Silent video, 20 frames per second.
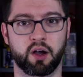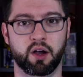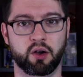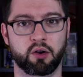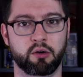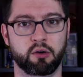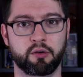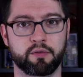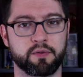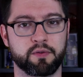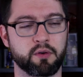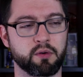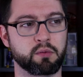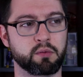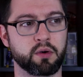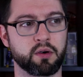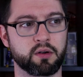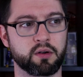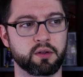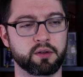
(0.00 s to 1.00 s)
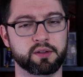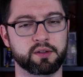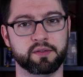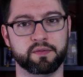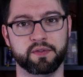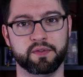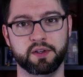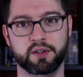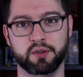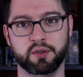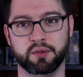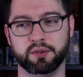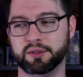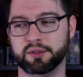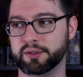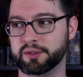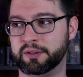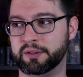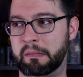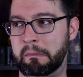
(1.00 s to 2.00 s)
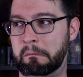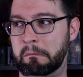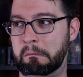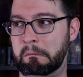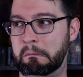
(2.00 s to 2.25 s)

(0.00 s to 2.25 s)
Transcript: overworld of the duel.